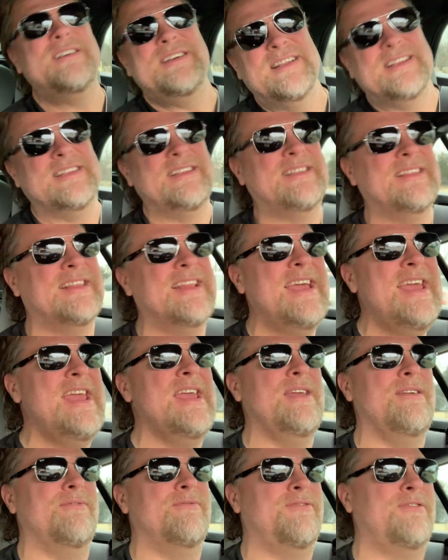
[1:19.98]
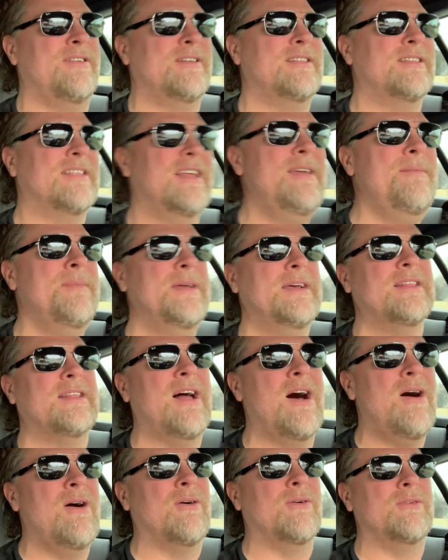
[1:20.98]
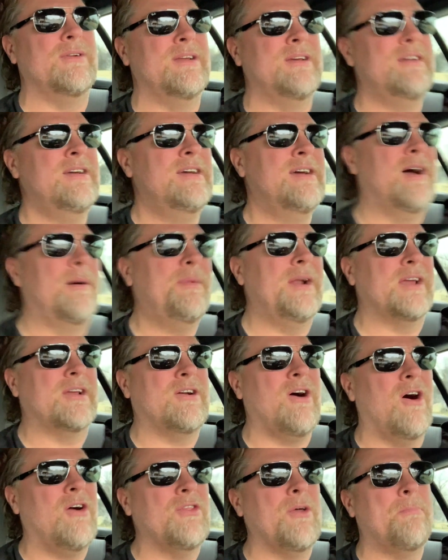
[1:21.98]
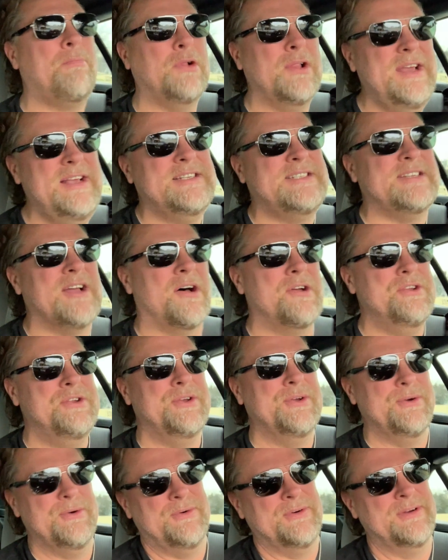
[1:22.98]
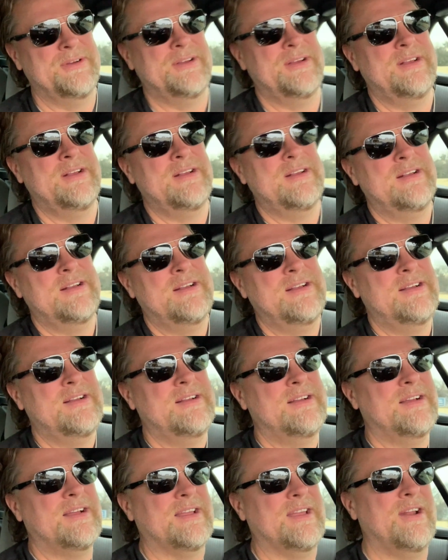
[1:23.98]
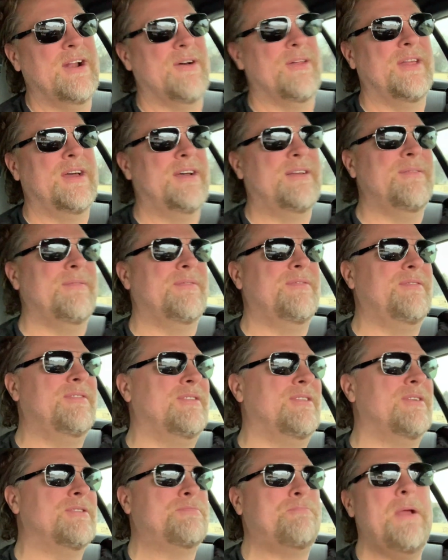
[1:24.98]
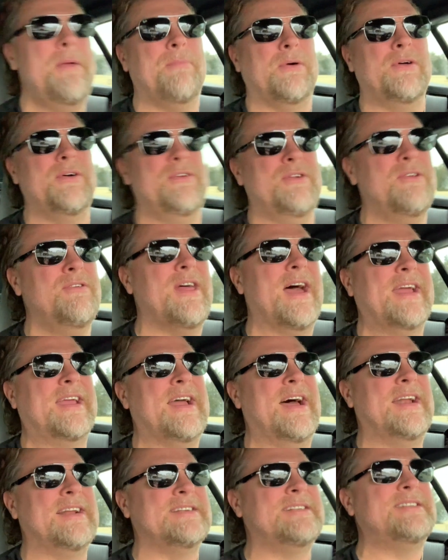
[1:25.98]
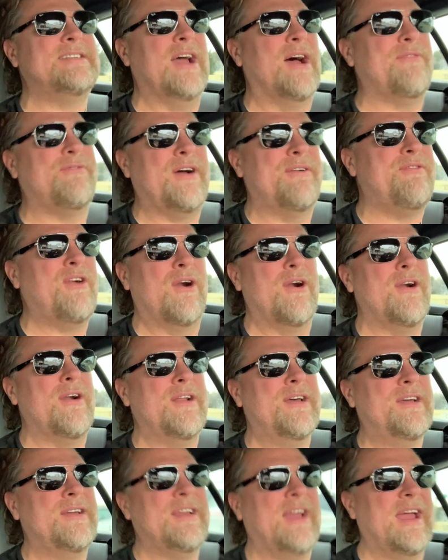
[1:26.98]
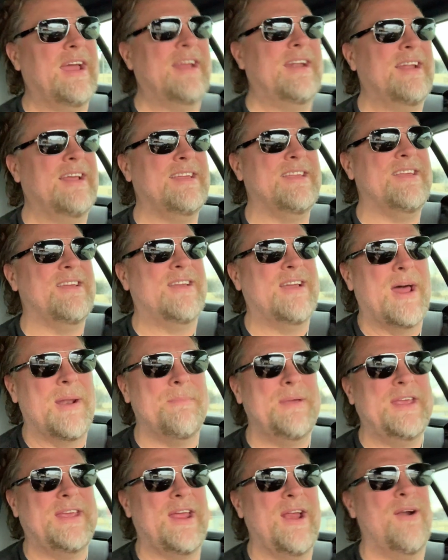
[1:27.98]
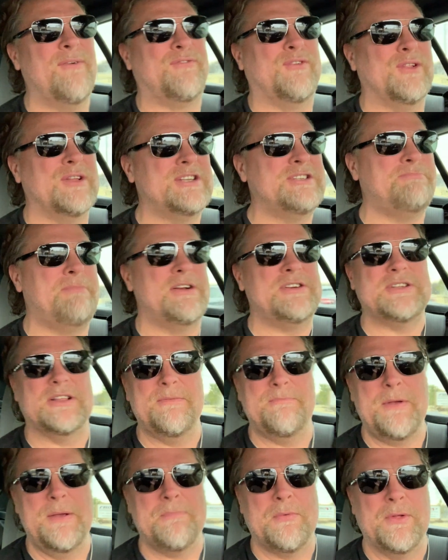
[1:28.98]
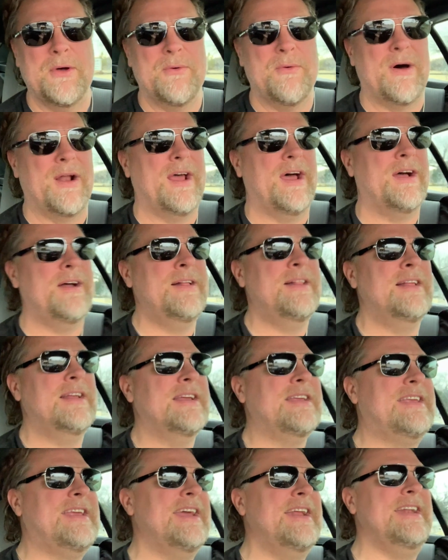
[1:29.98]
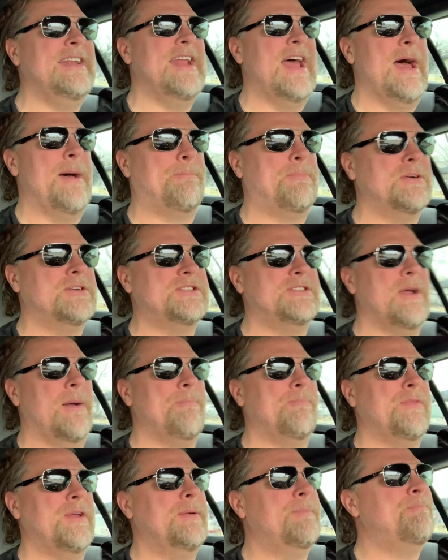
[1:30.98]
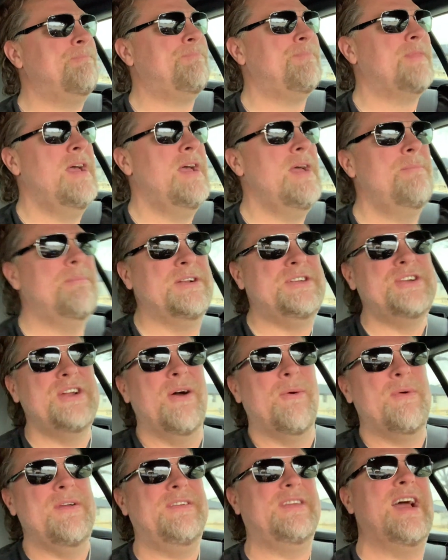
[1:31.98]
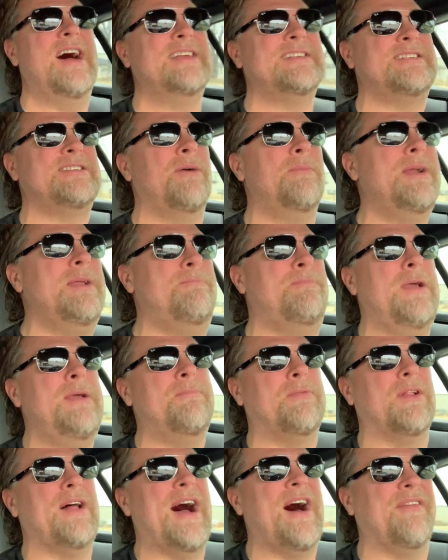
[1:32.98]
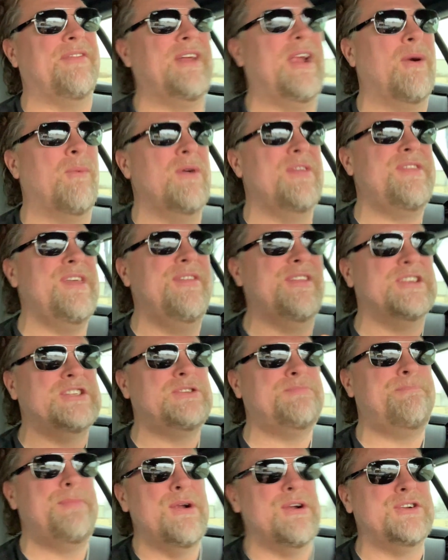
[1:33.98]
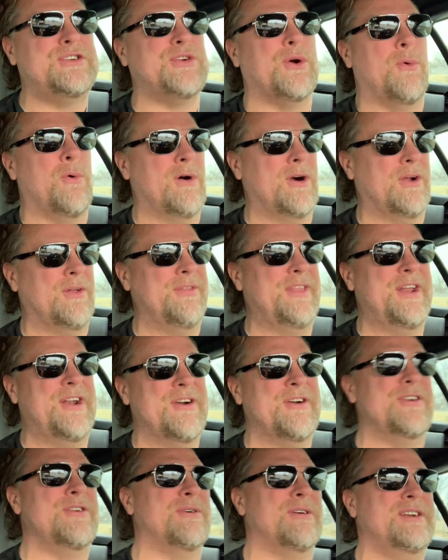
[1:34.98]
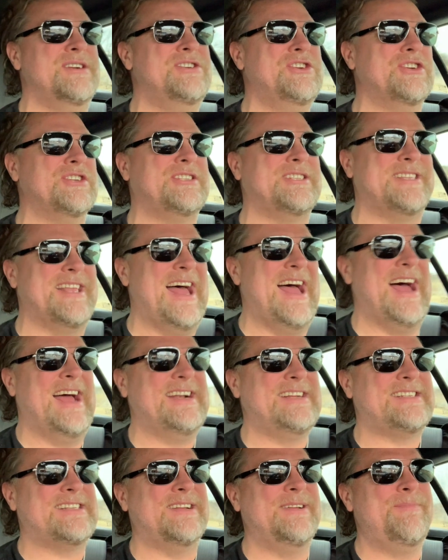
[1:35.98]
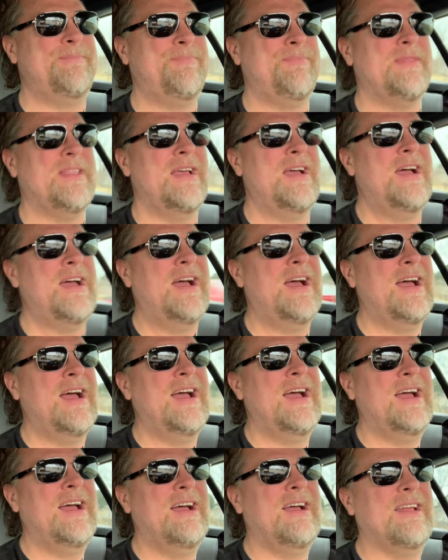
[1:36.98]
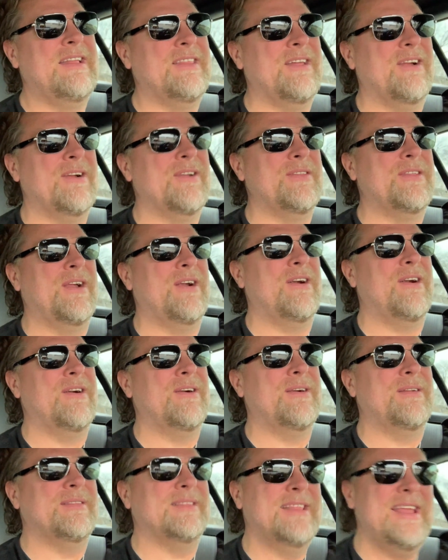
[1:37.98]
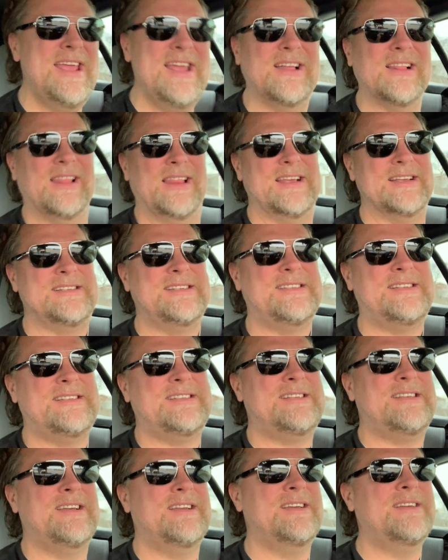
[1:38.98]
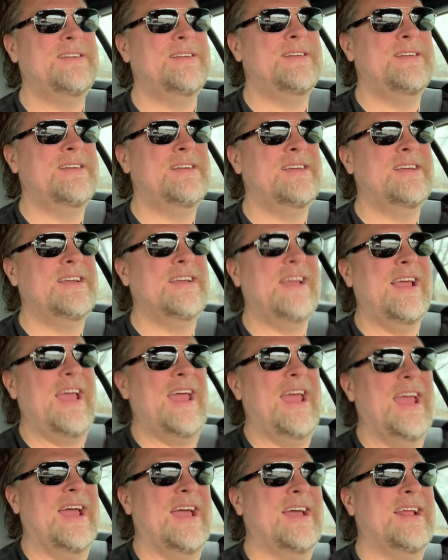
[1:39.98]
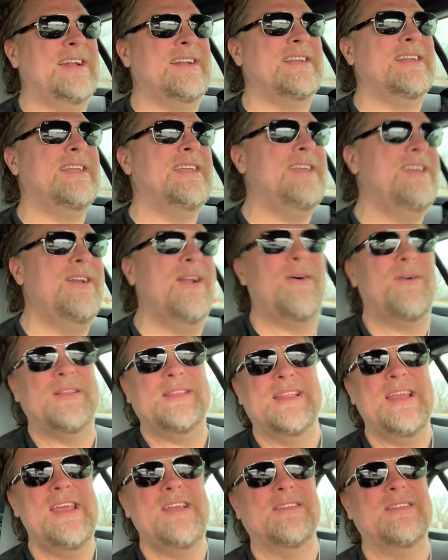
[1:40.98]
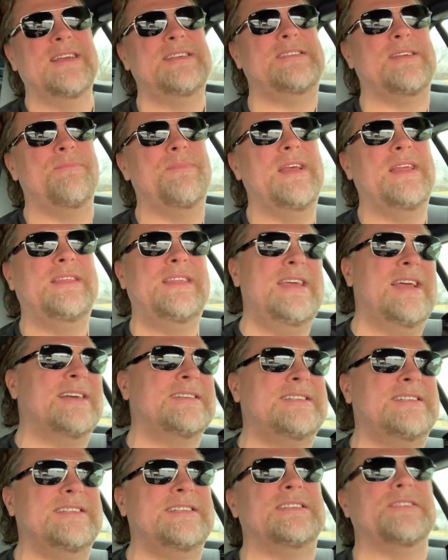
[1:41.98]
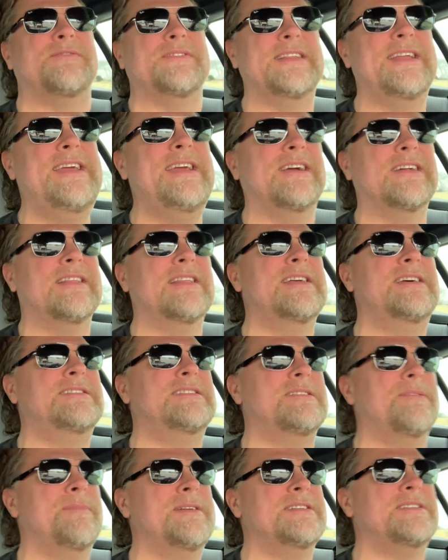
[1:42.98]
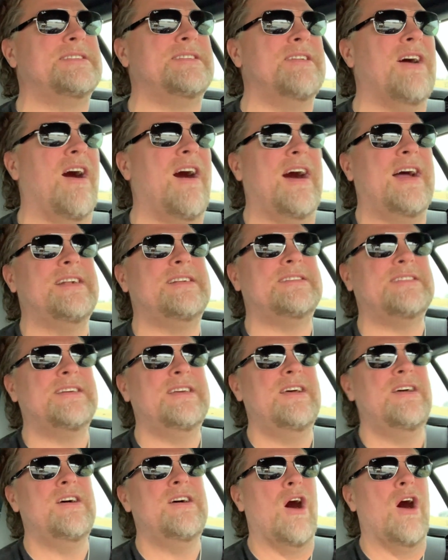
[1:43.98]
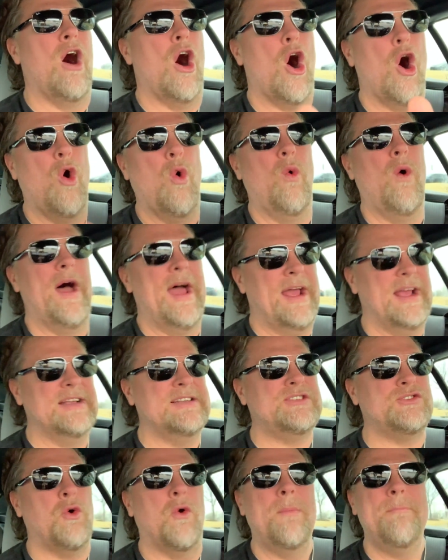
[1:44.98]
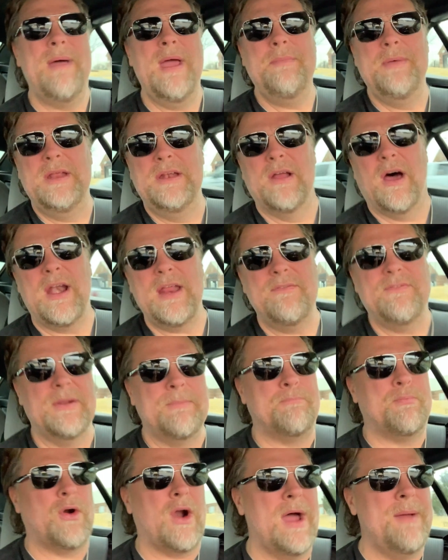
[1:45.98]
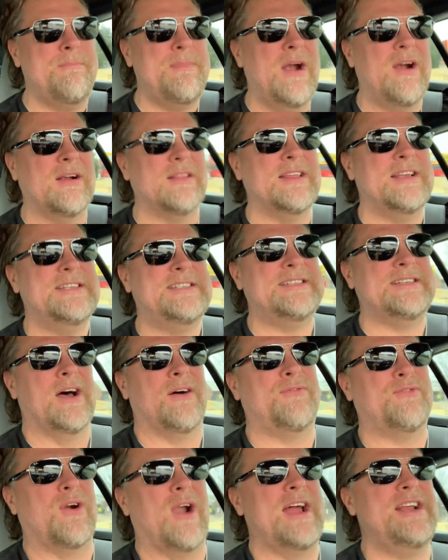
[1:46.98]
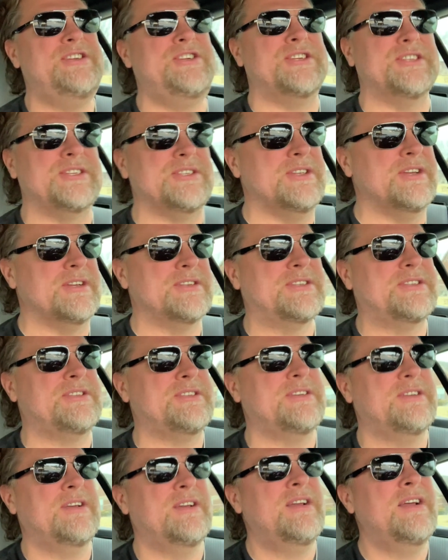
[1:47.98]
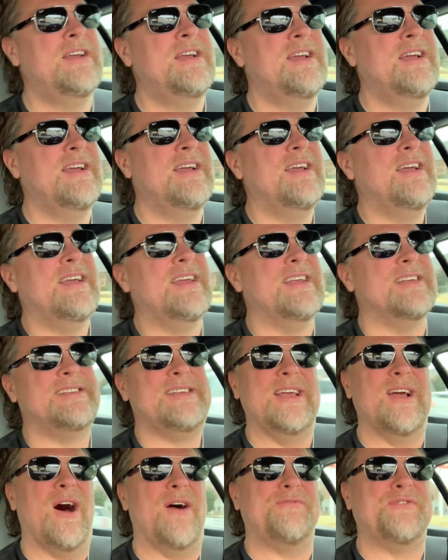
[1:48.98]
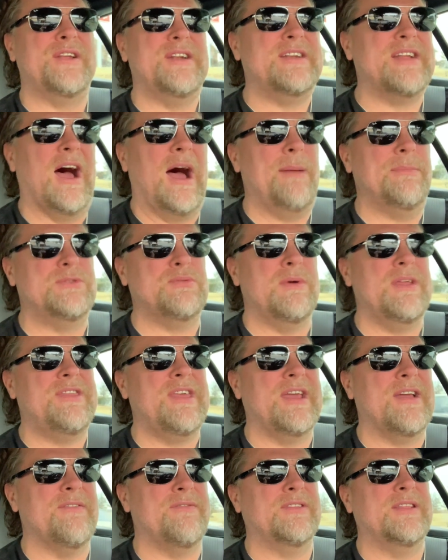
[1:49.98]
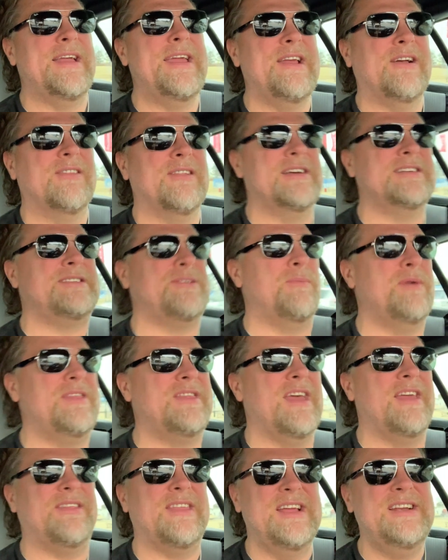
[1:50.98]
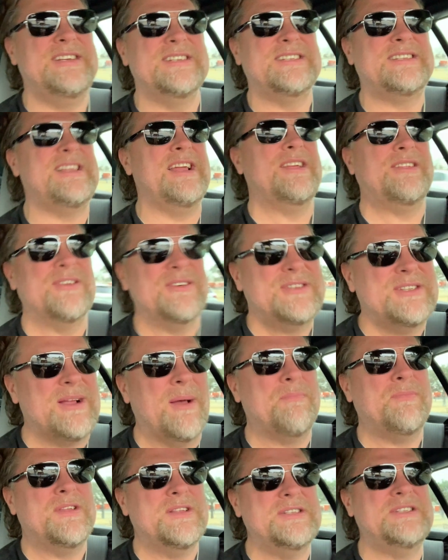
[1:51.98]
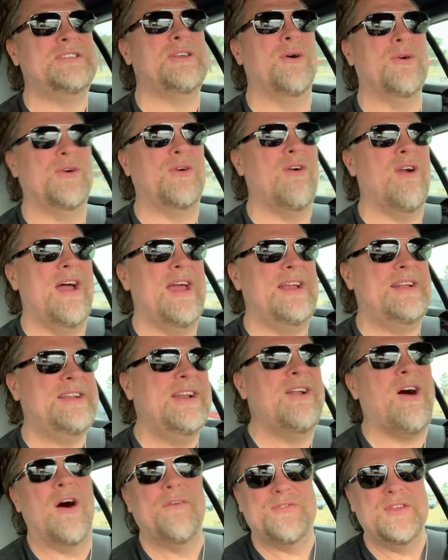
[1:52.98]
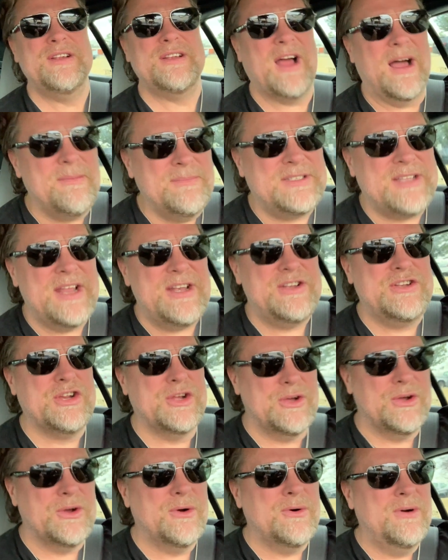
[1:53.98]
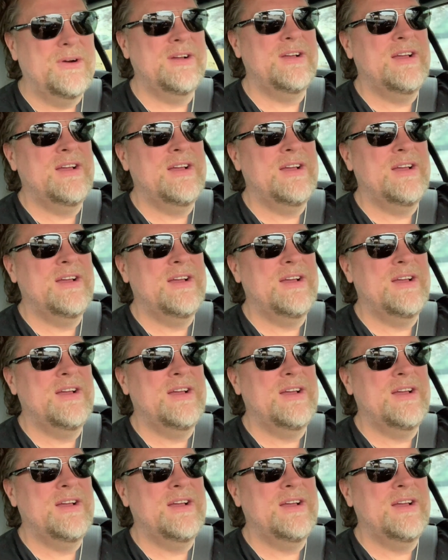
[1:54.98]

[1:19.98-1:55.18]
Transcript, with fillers: leave. Leave me alone. I'm going to call the police on you. You know, that there's people who do that kind of stuff, I've heard. And you got to be careful, especially people who want to kidnap or something. But you know, we've got so many people out there within the spiritual world that are doing just that. They're, they're legalists. And, you know, legalism, the, the essence of legalism is not always, or maybe not even primarily, self righteousness. You see, oftentimes we think of legalists and we think they just think there's something so great. And oftentimes they do.